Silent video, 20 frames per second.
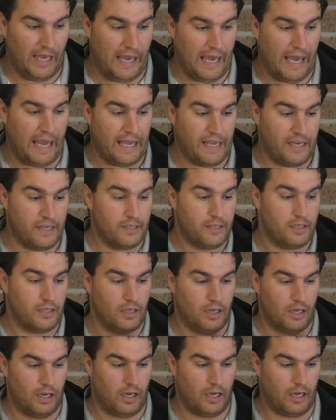and
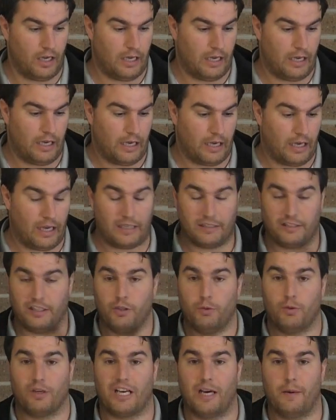uh, I
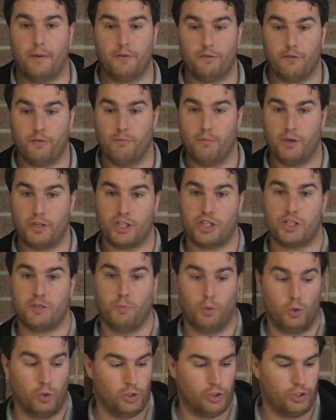tell you what, coming from much
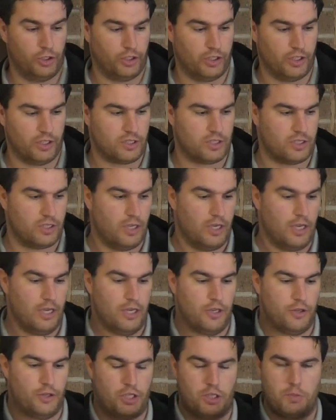smaller units,
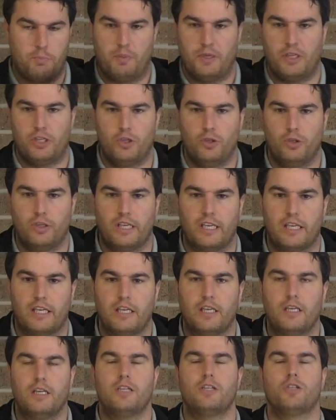this big unit
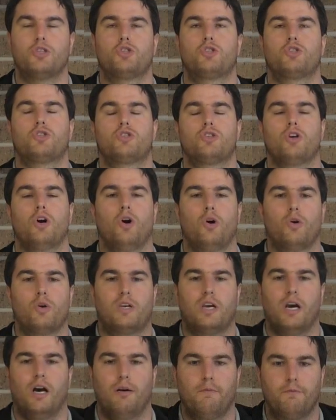here is so
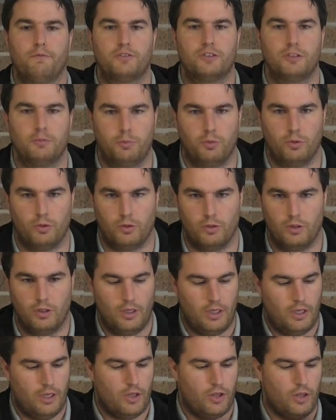comfortable.
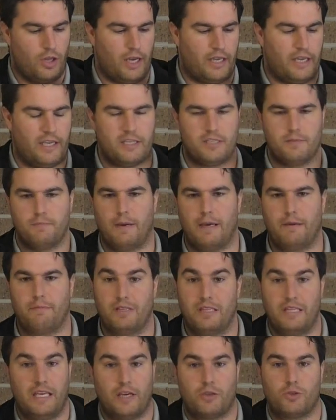I guess maybe
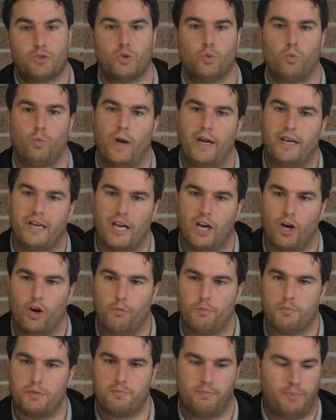the extra weight
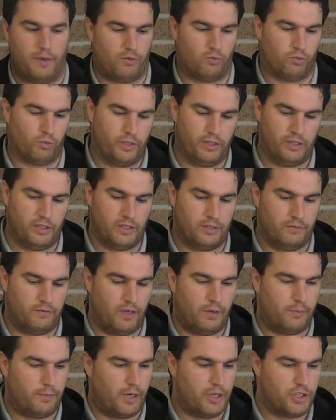helps, but really the
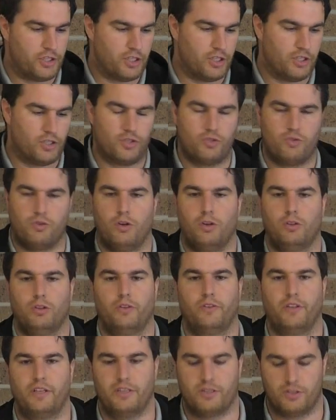vibration control
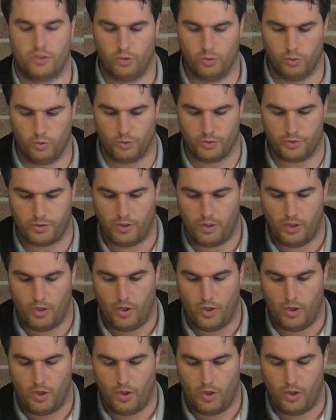on these tools